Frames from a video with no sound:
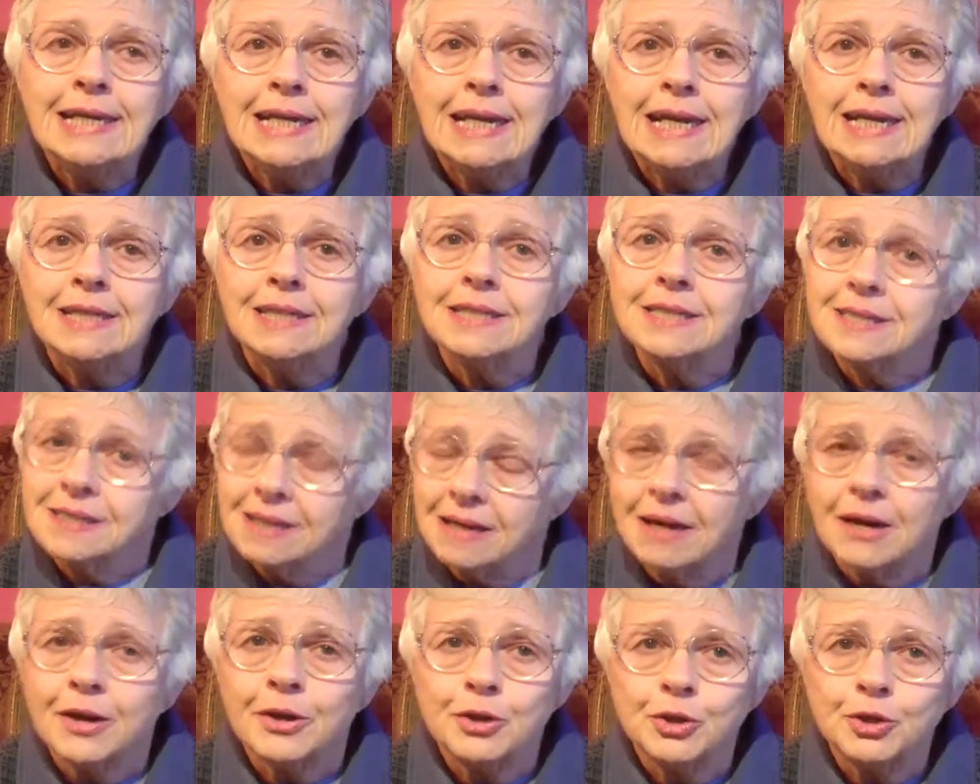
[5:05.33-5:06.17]
and it's
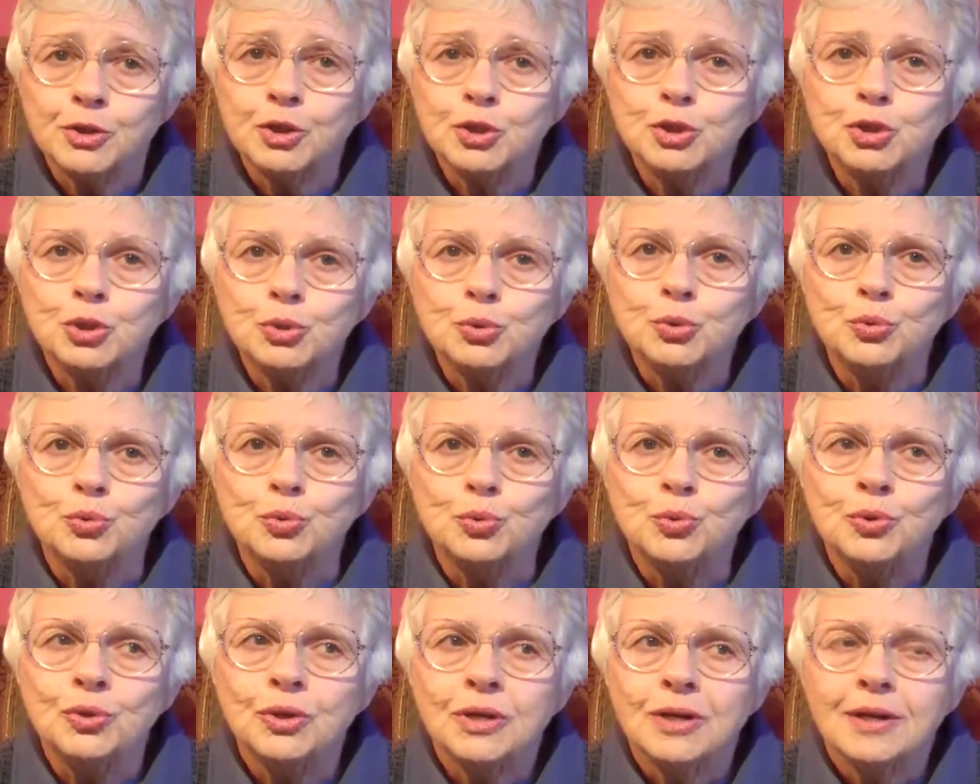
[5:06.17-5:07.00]
harder to do,
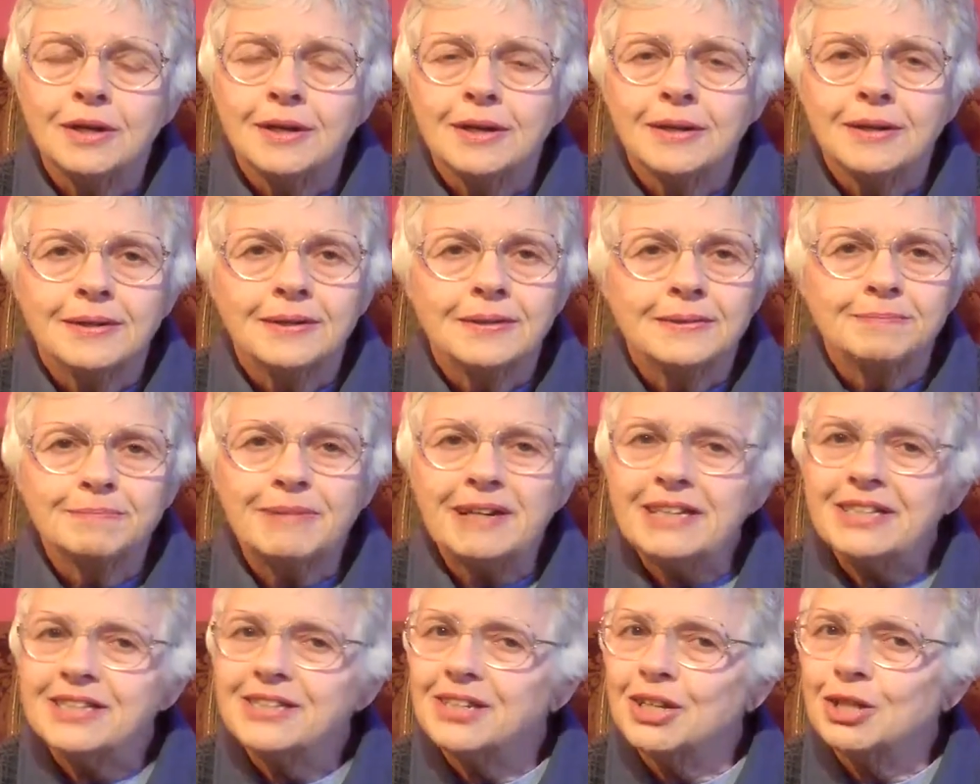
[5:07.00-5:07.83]

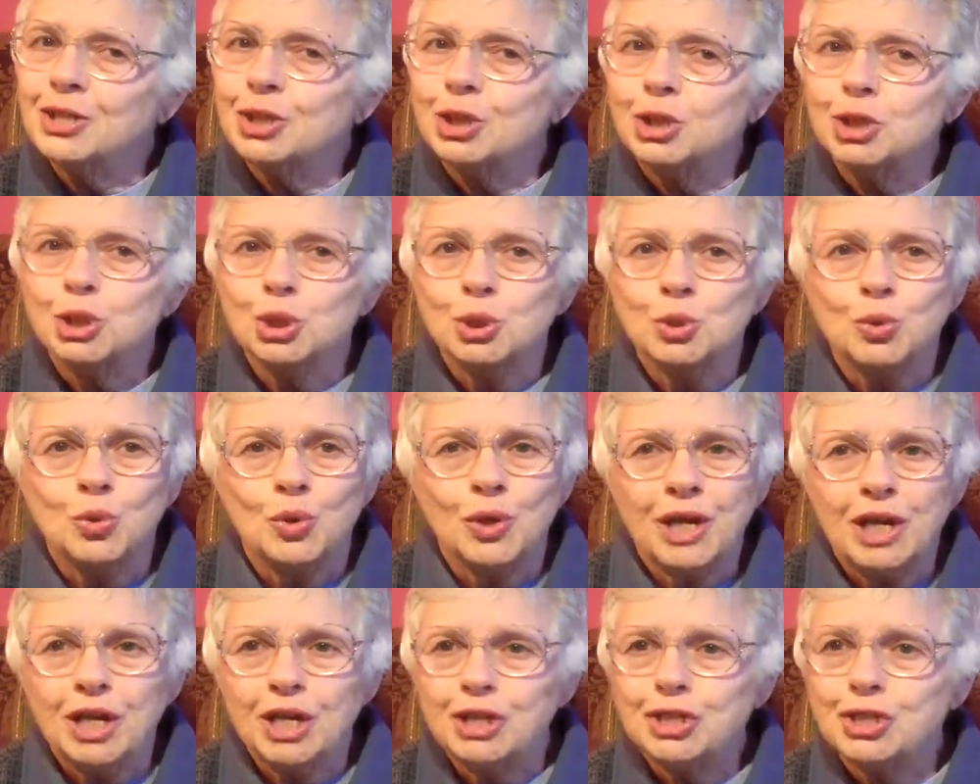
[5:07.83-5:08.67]
but it's such a
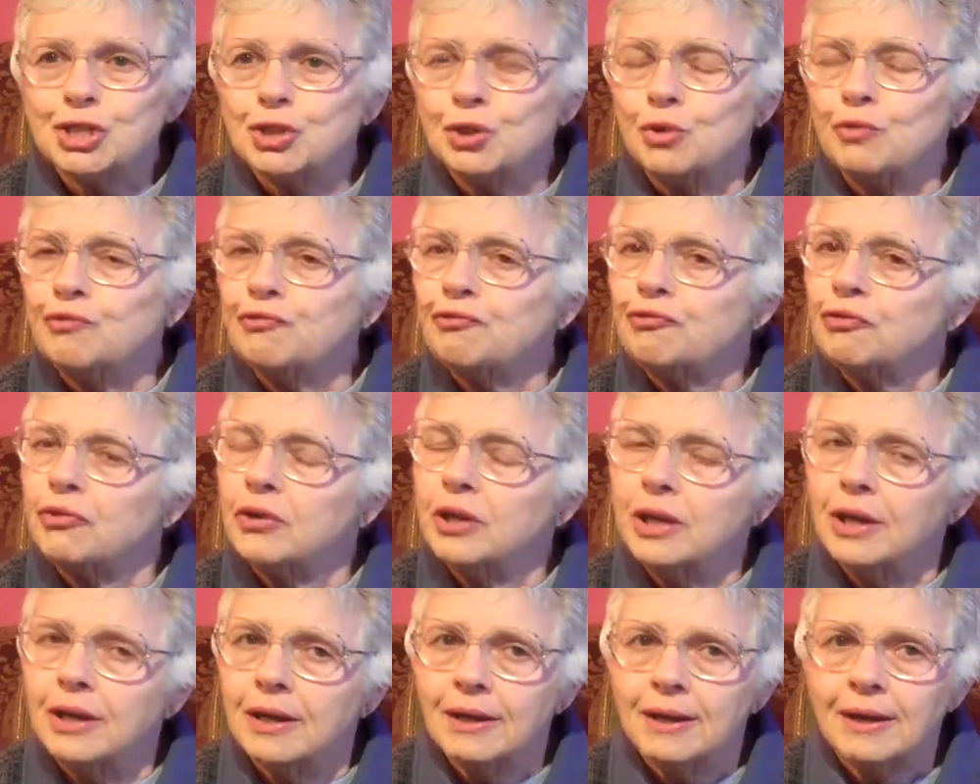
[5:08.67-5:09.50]
joy. It's so
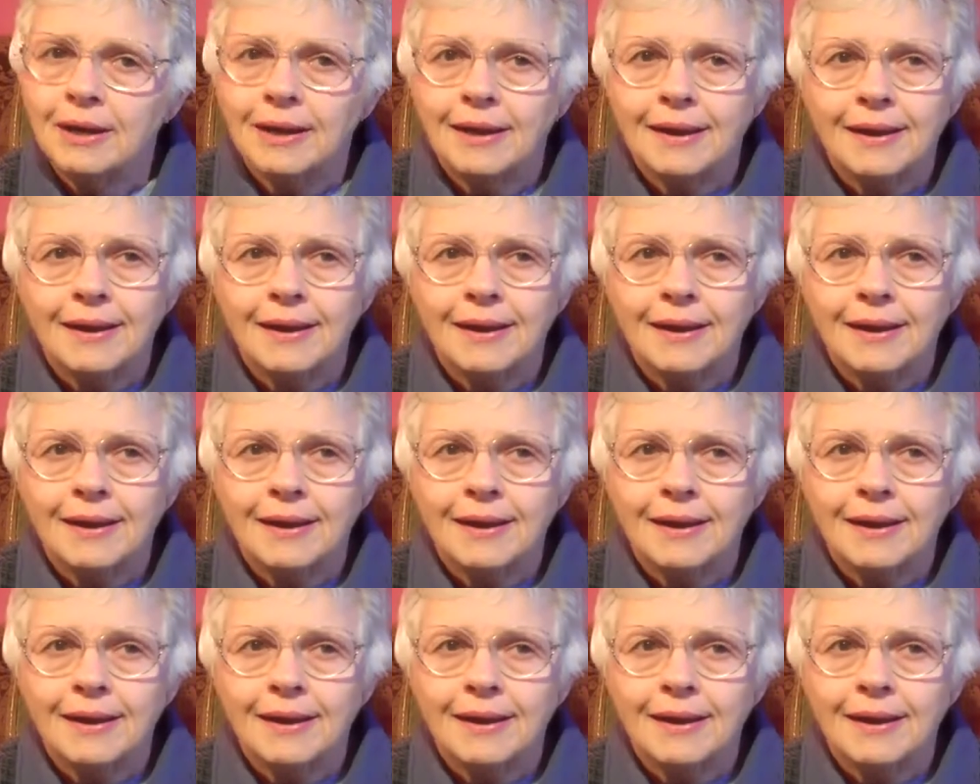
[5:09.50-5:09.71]
freeing.